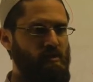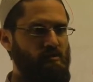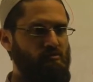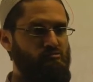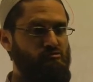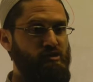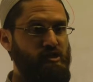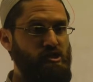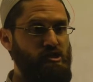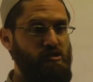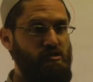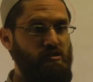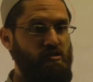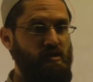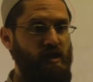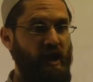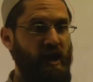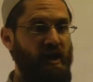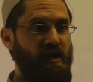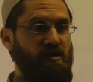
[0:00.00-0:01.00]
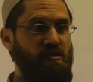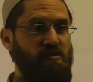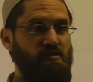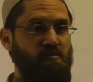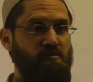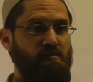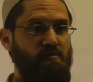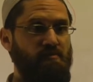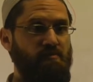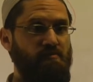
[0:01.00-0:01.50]
Written and
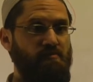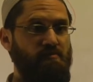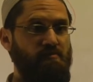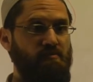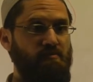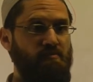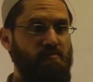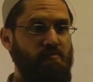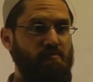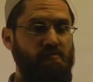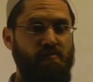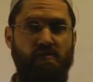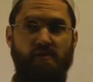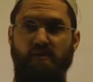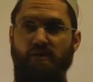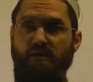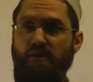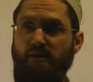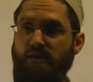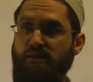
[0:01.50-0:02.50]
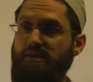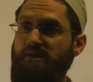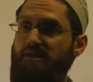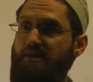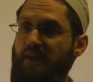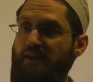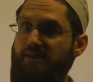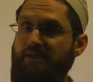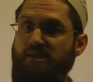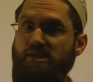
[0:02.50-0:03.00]

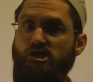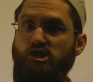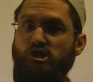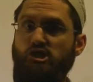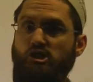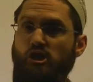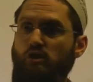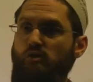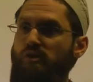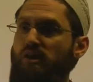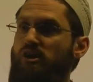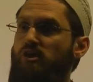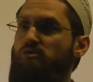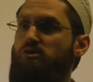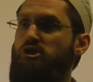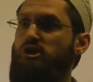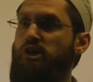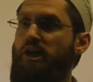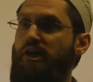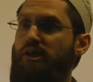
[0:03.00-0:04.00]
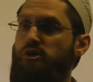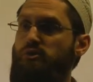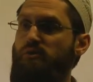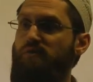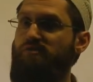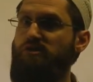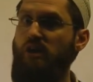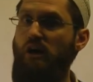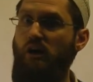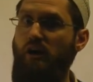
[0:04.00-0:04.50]
set in stone. They don't change
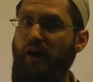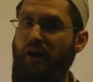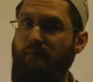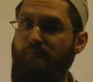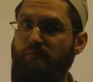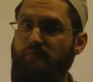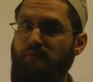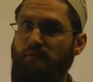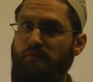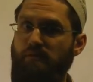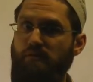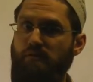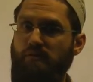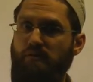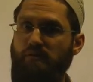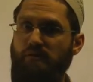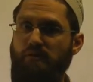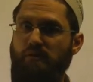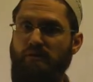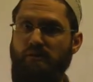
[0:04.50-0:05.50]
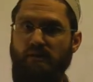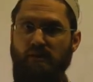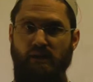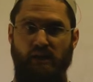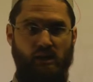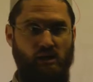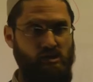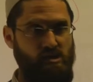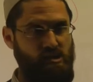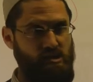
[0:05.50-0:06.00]
with time.
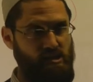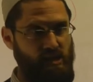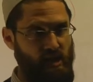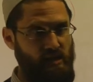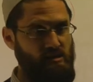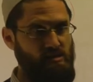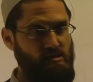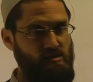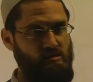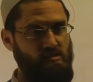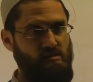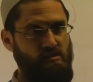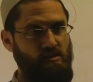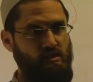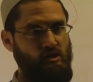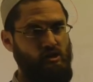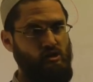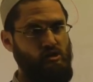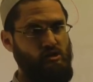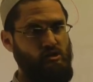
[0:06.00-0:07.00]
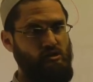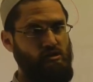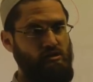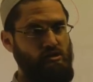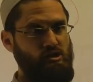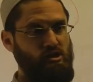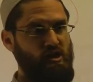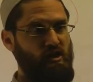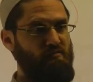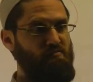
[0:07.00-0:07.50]
They are set
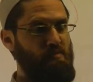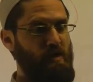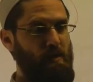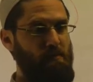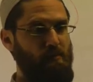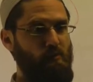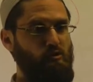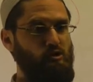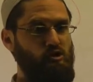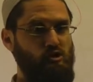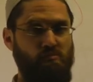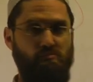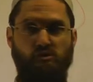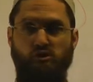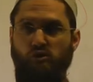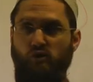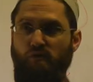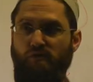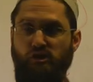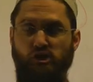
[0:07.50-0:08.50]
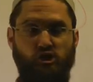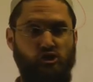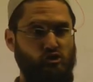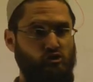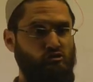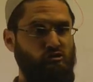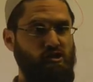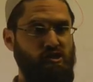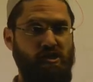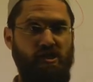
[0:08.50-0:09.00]
to give people some sort of a
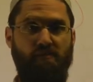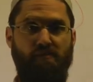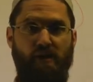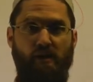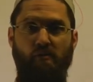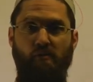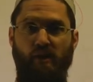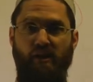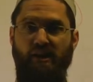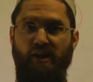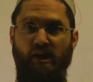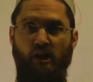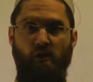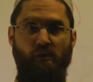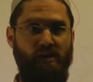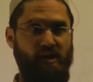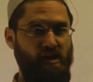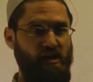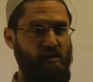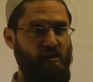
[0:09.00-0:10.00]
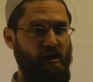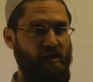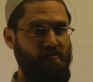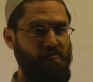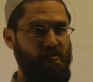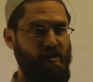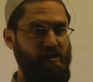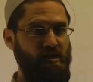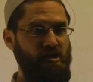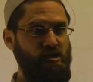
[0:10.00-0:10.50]
surety about where they're going in life.
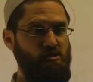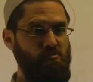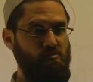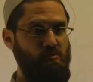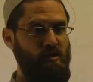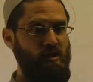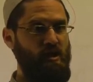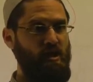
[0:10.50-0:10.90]
They need some,